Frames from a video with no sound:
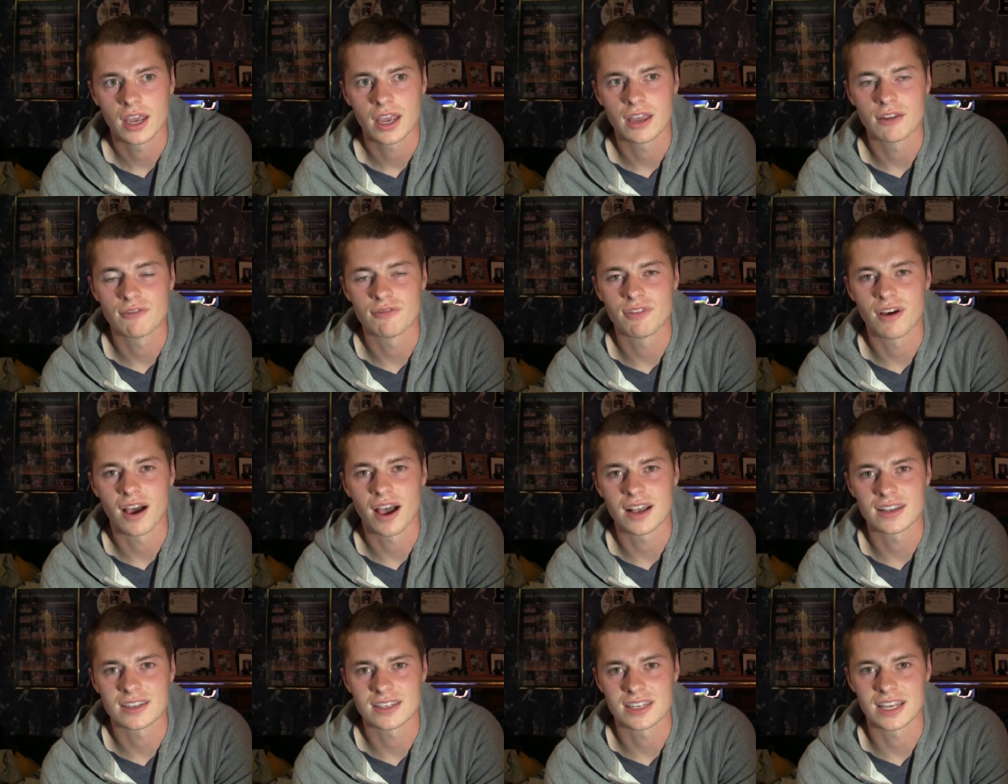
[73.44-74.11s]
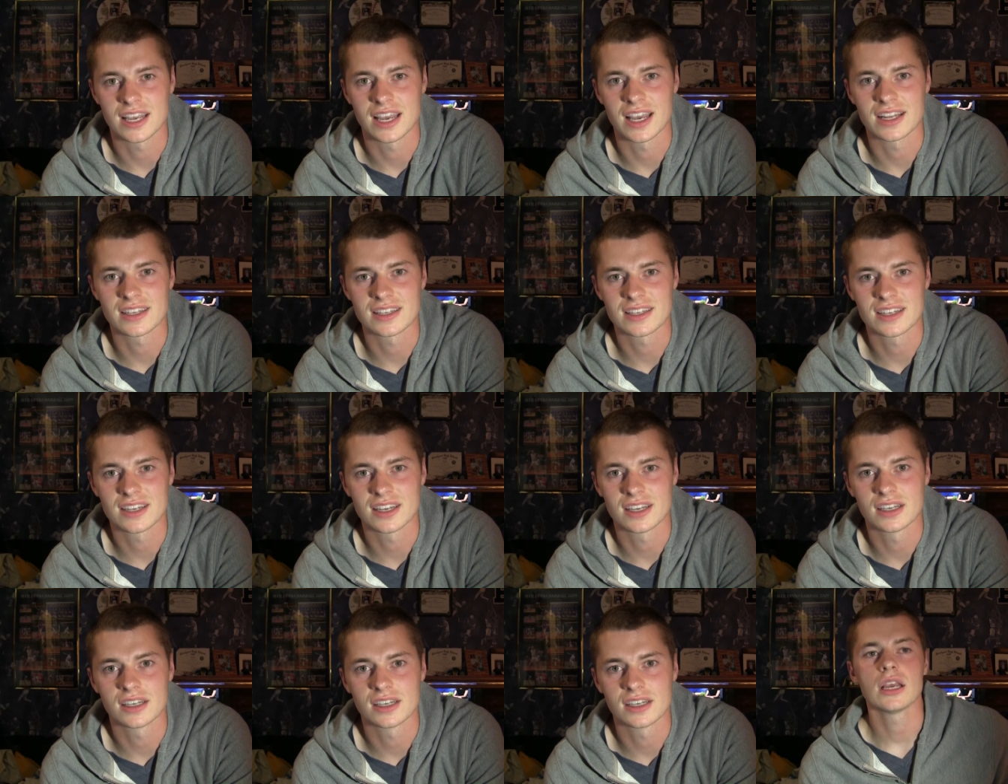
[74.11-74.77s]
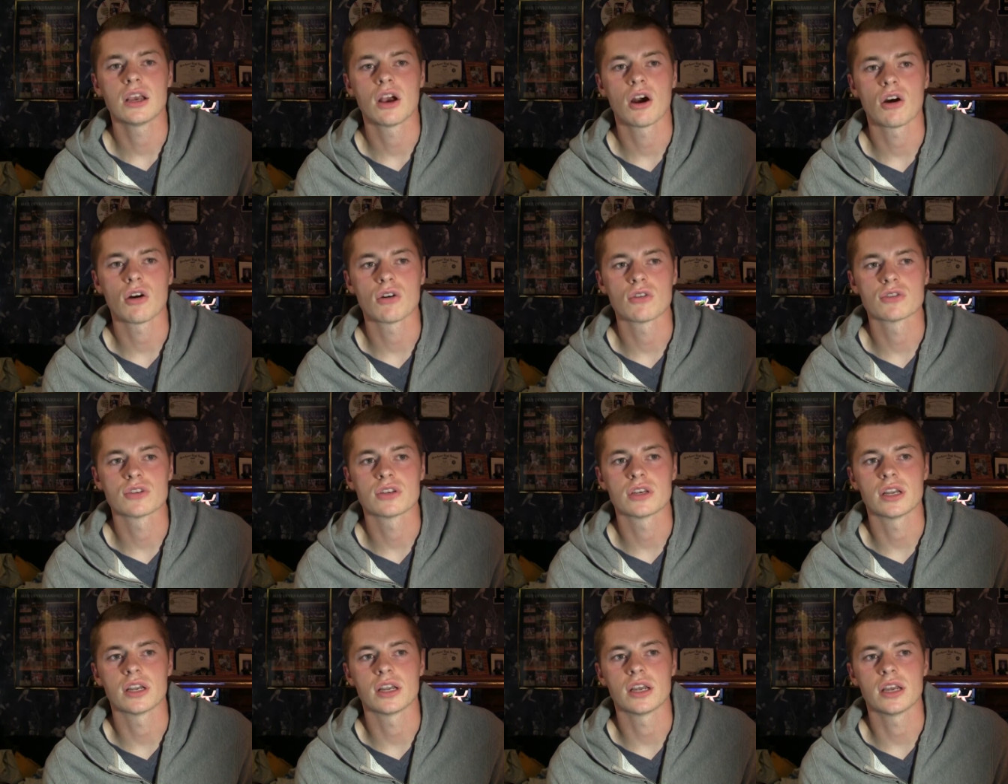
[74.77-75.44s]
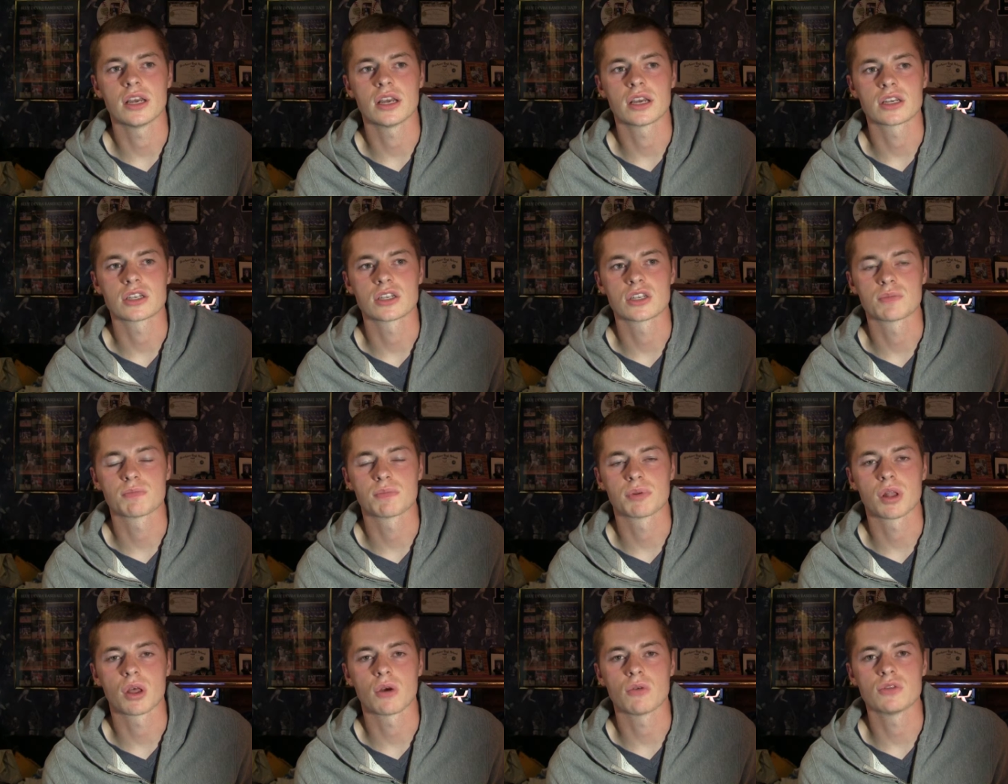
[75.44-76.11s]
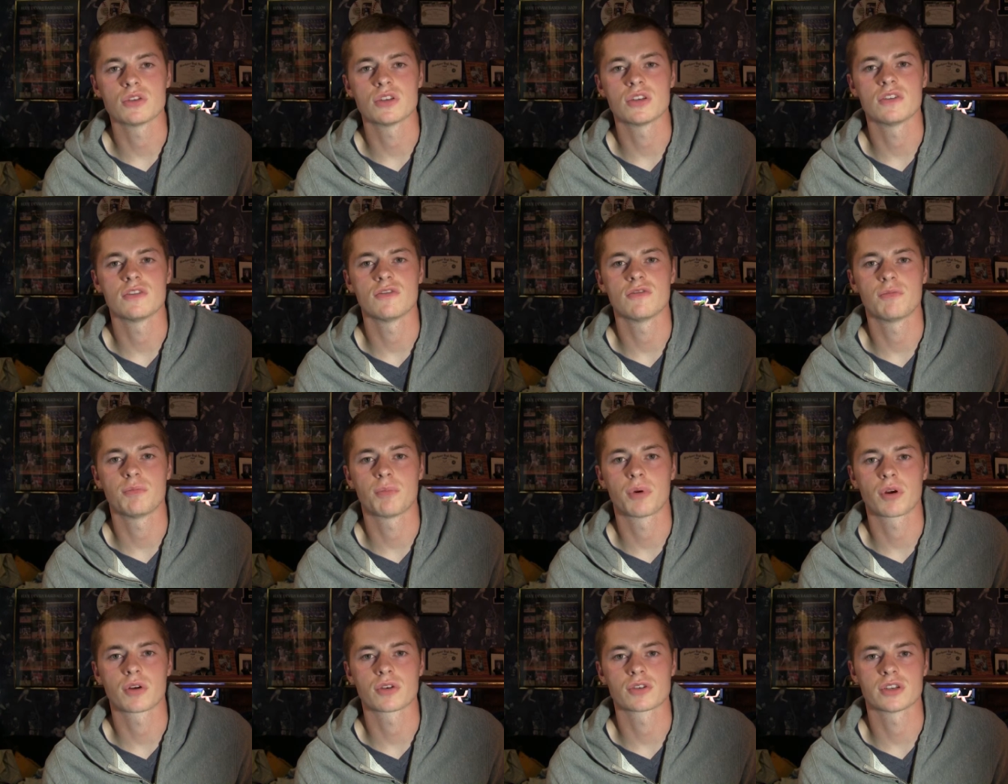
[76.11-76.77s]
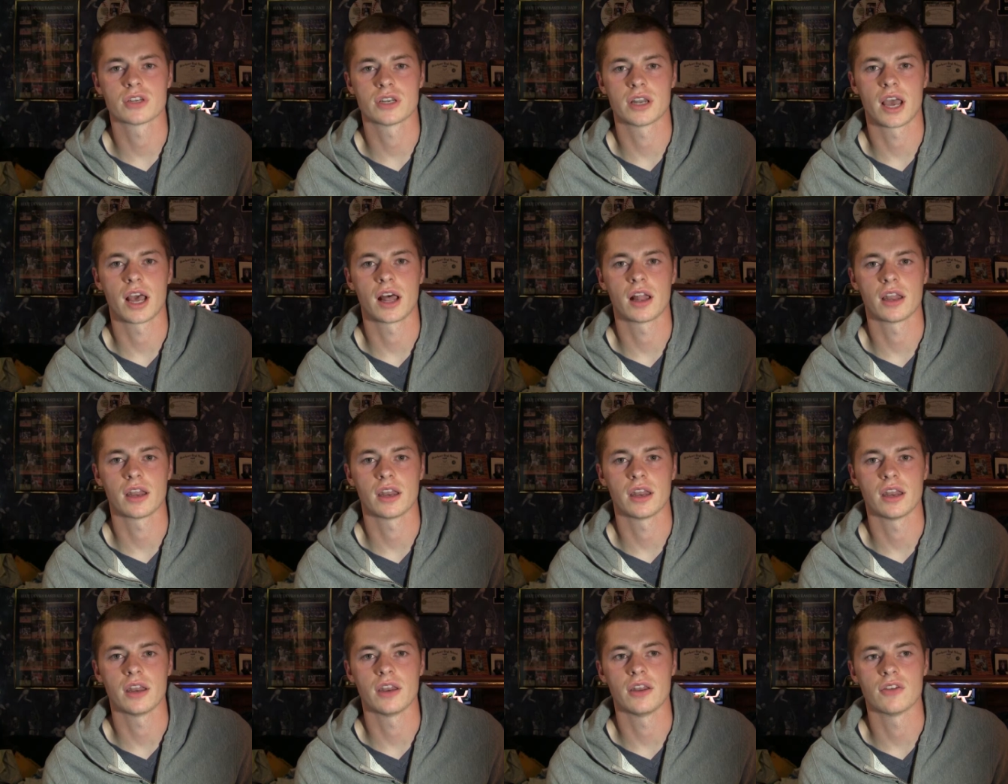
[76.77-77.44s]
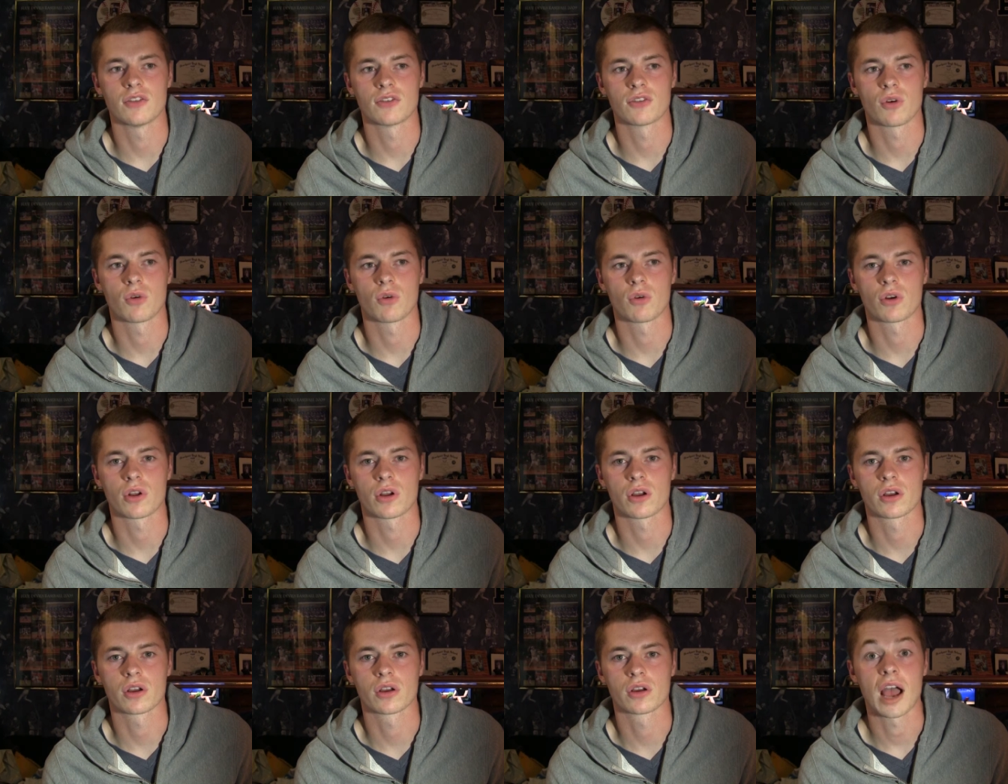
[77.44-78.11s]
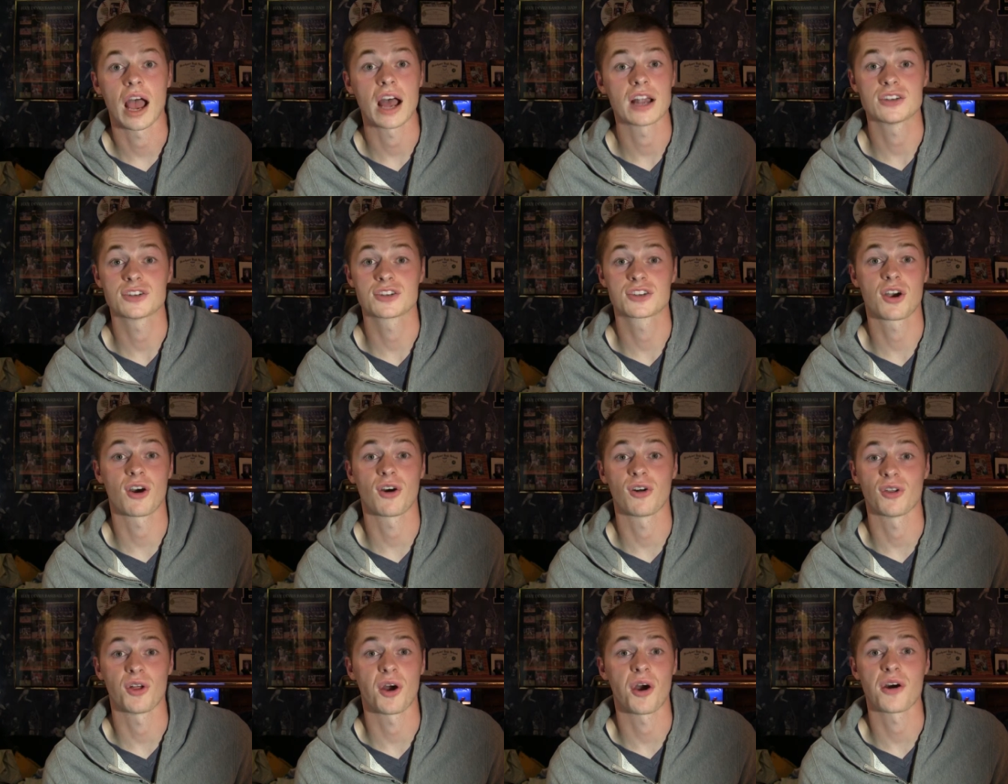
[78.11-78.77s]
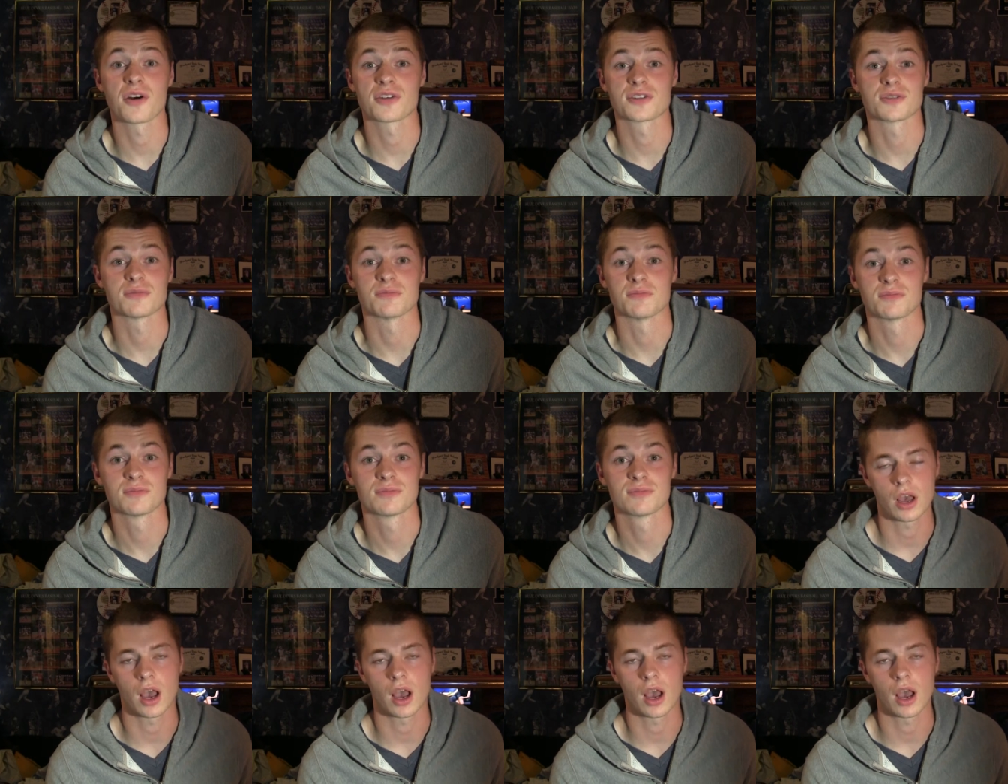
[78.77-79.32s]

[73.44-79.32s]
advise against it. He calls it explosive personality disorder. I just call it awesome.